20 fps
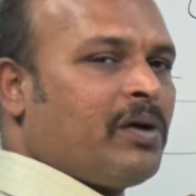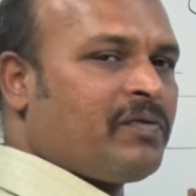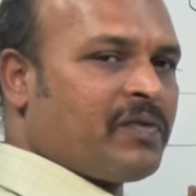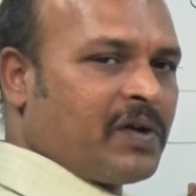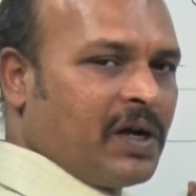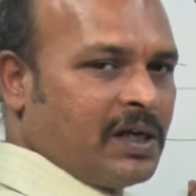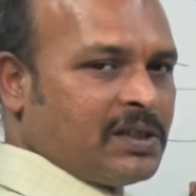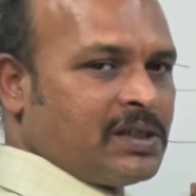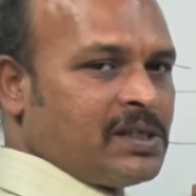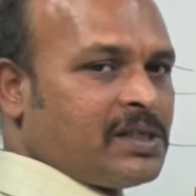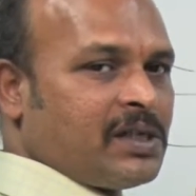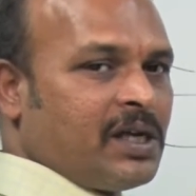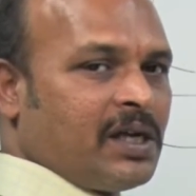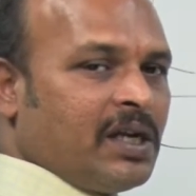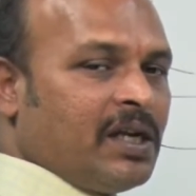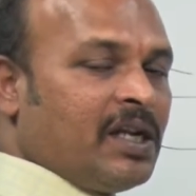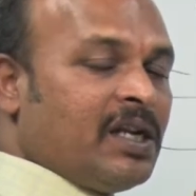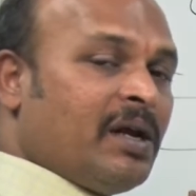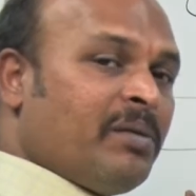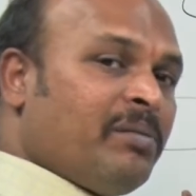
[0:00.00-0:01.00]
of classes or
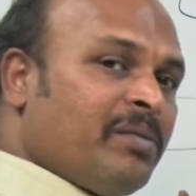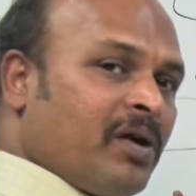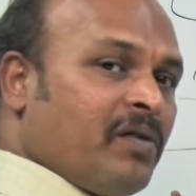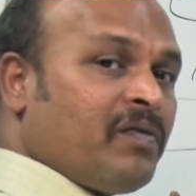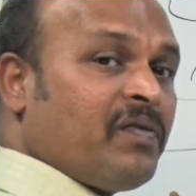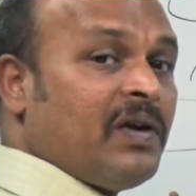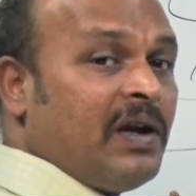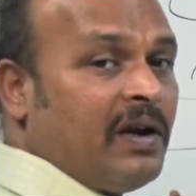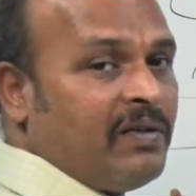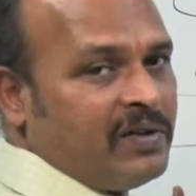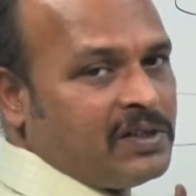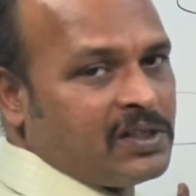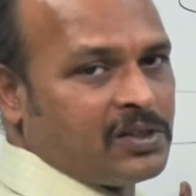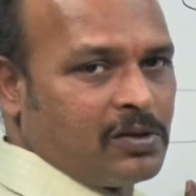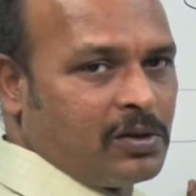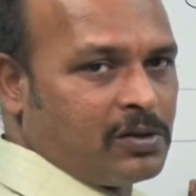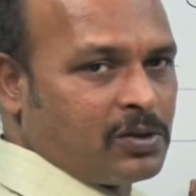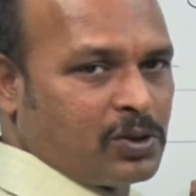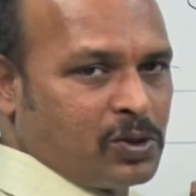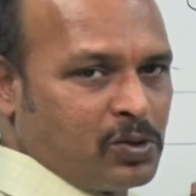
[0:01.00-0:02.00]
any number of
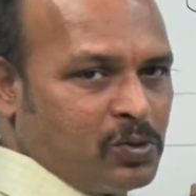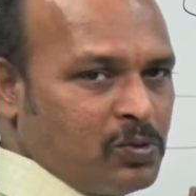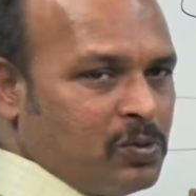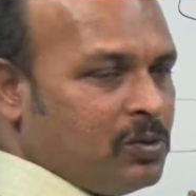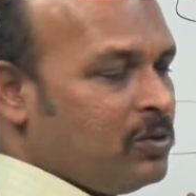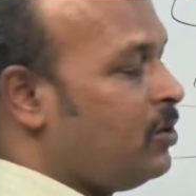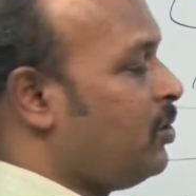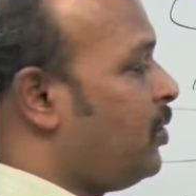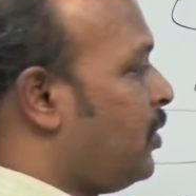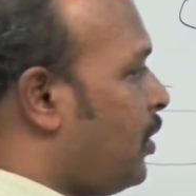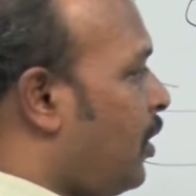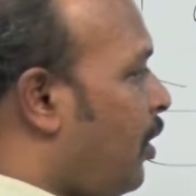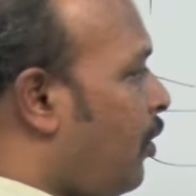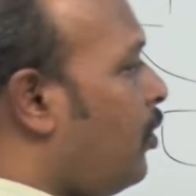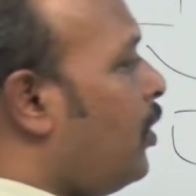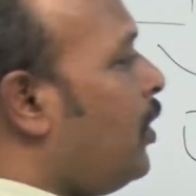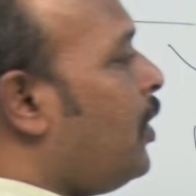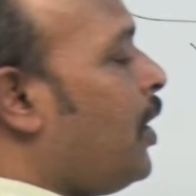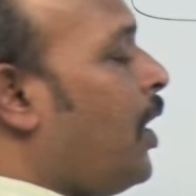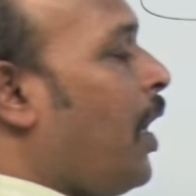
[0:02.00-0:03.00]
levels also.
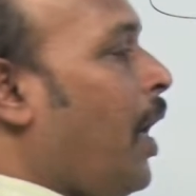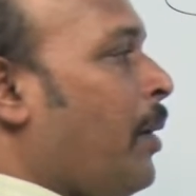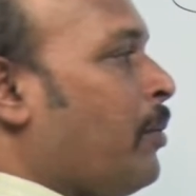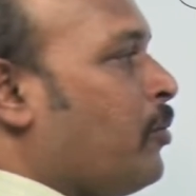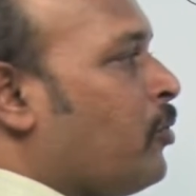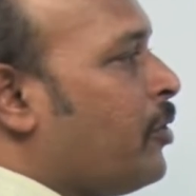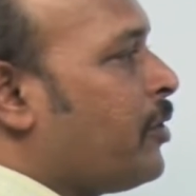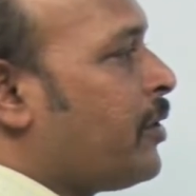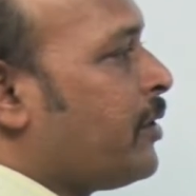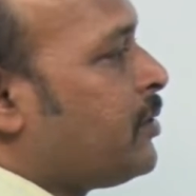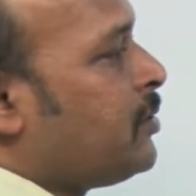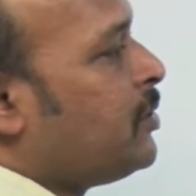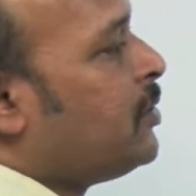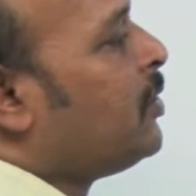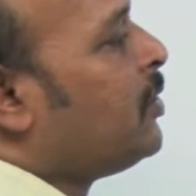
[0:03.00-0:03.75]
Now I am going